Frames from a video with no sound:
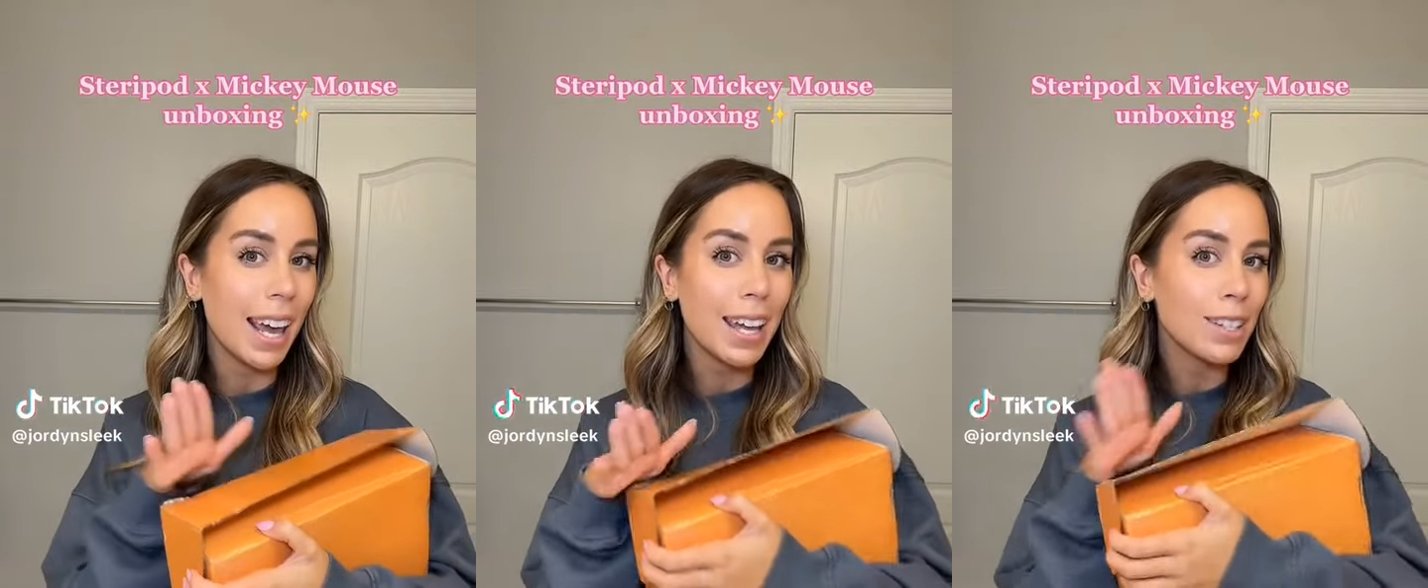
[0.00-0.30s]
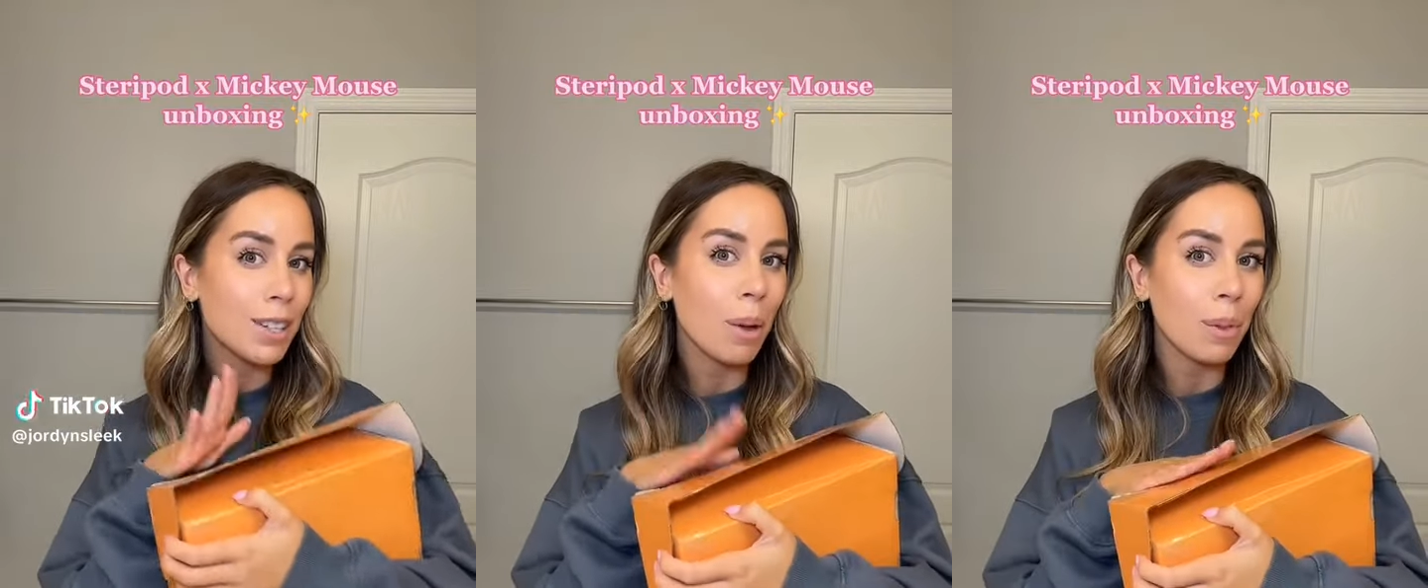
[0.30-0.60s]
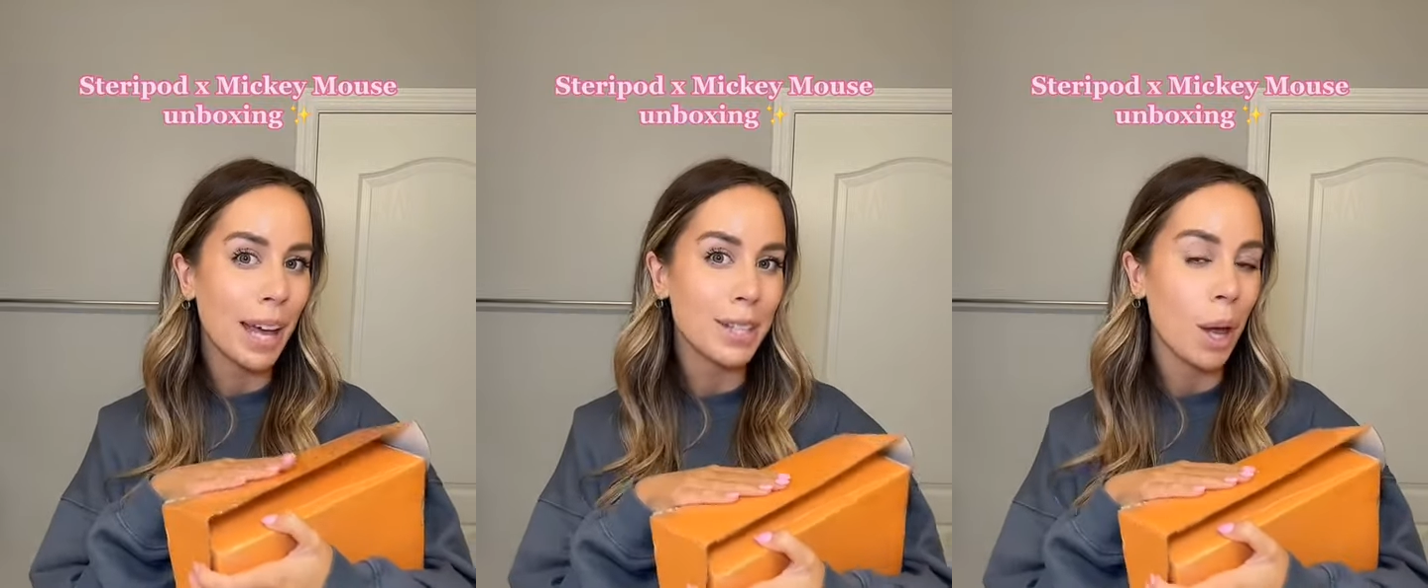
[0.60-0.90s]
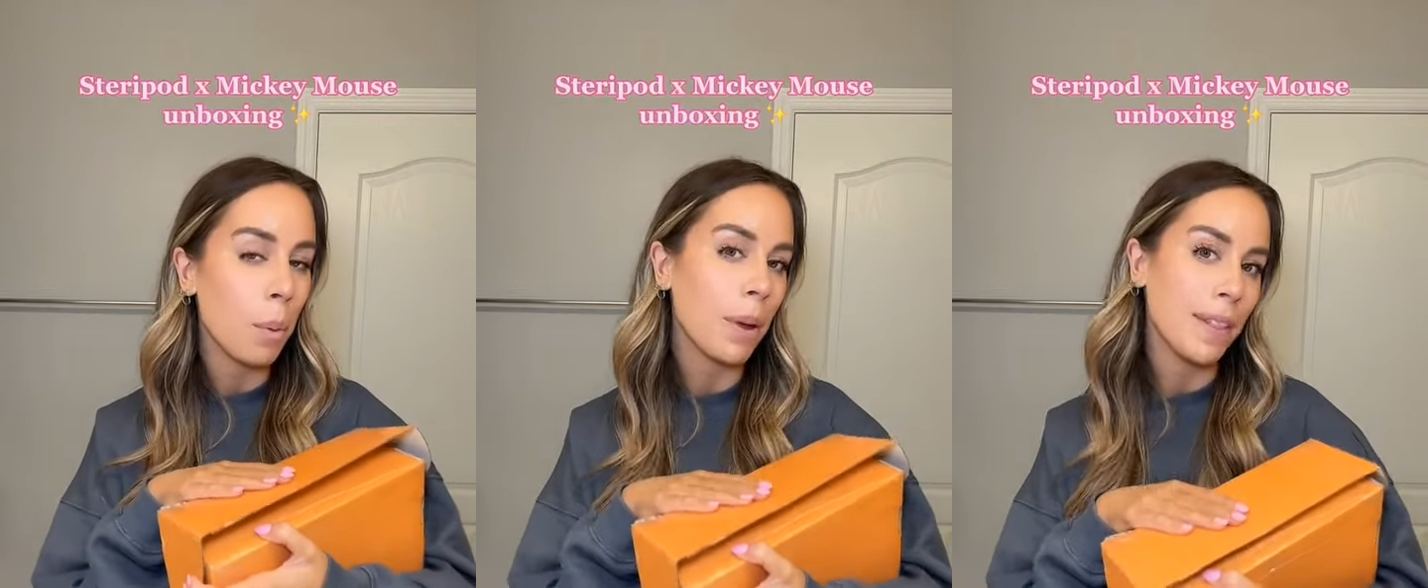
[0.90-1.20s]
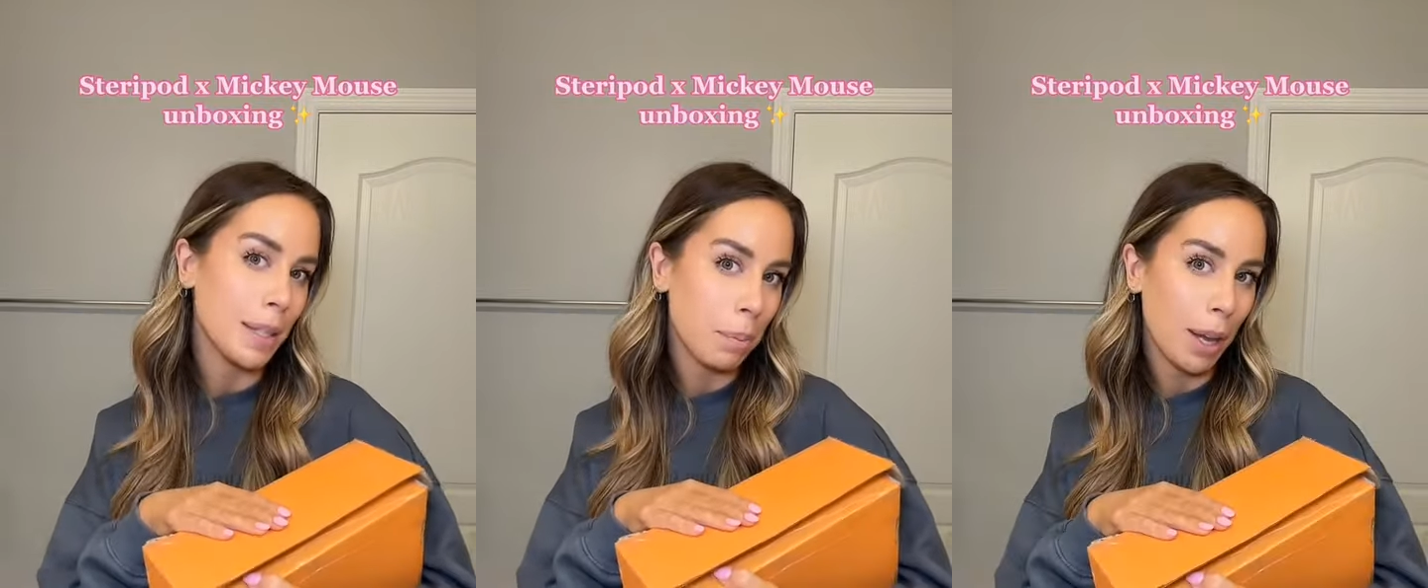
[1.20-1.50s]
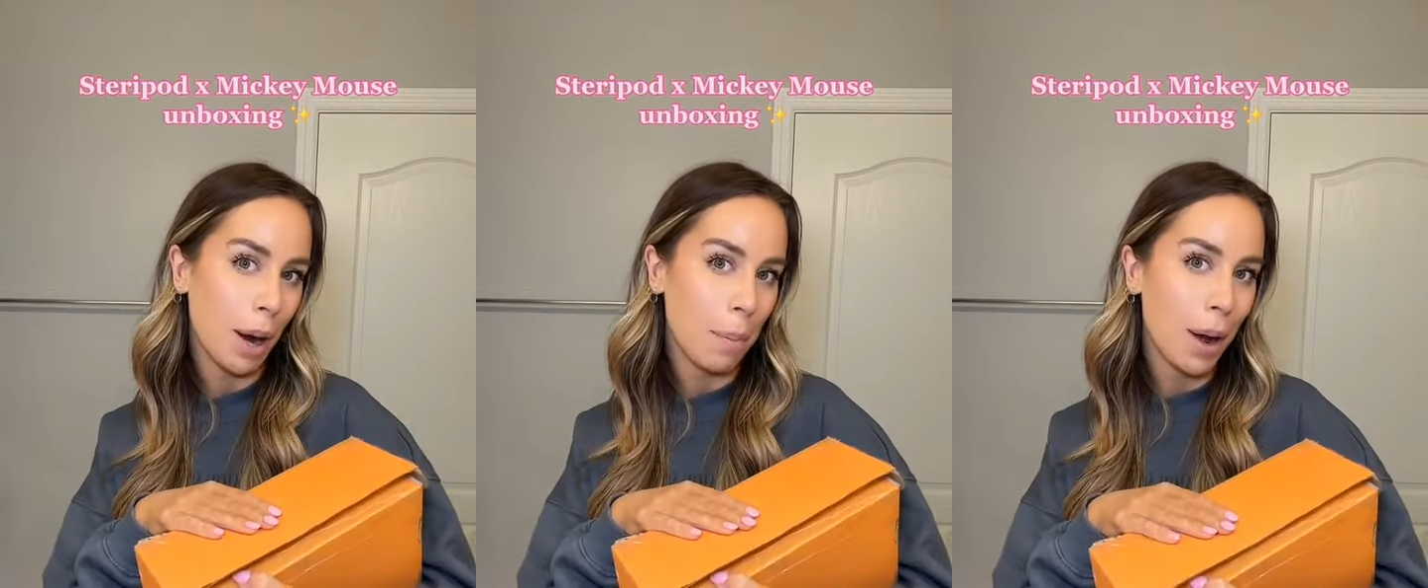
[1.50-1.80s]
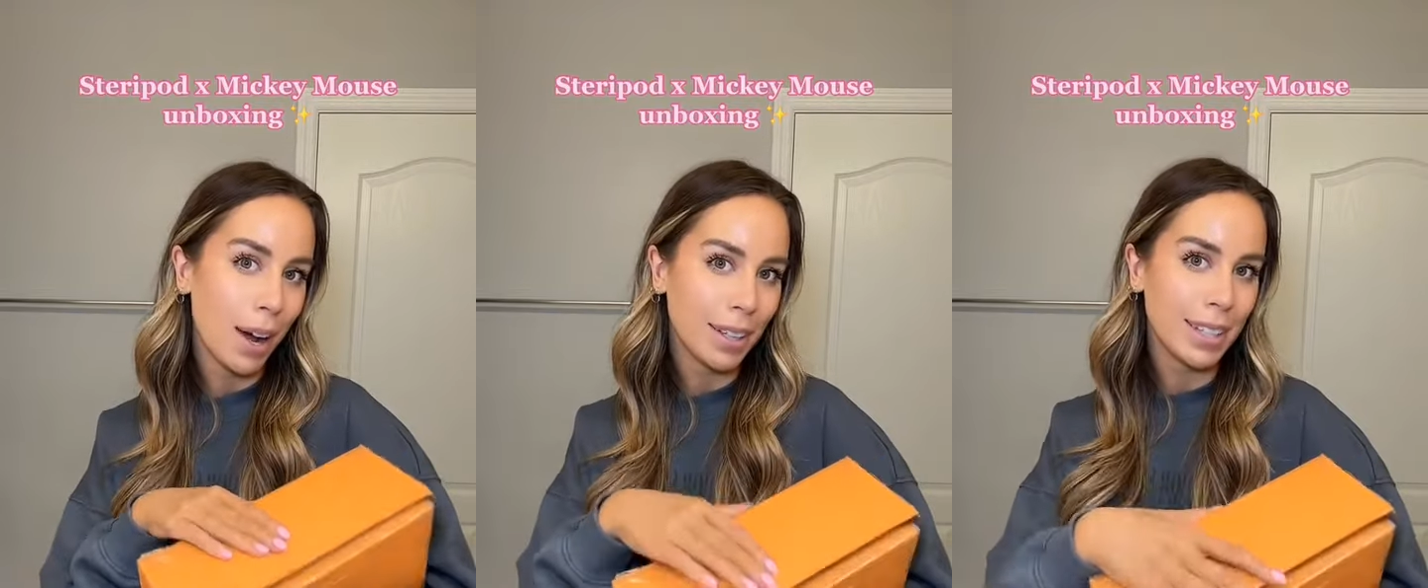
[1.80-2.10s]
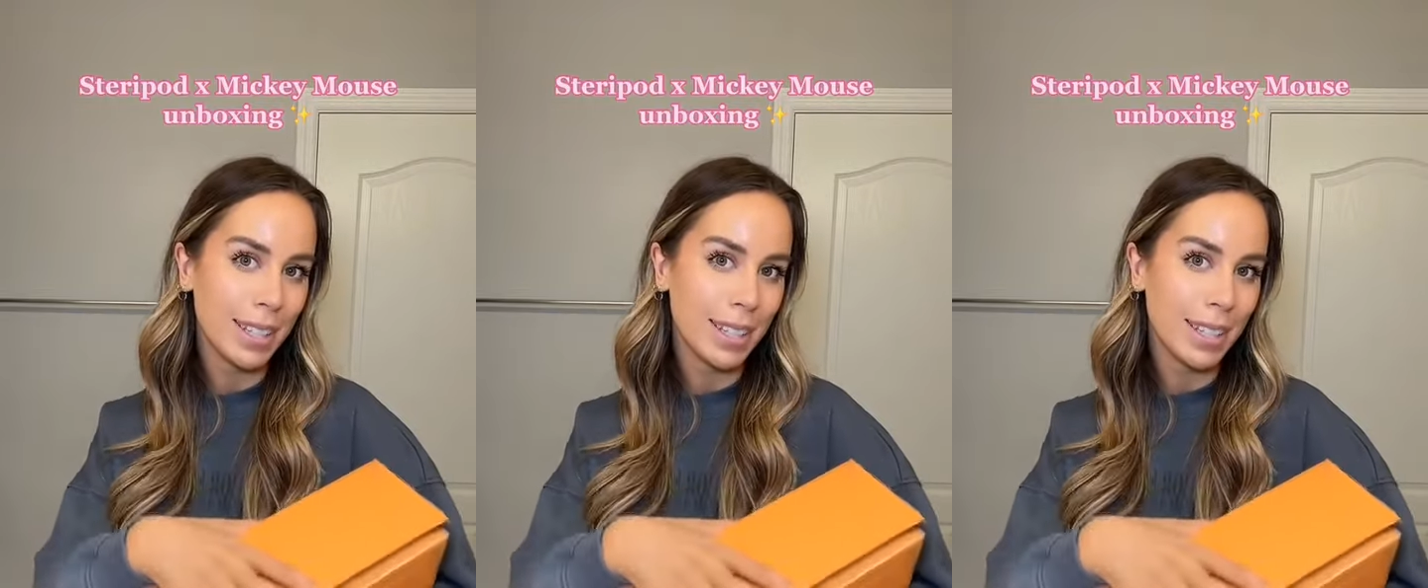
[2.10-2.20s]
So let's open this PR box.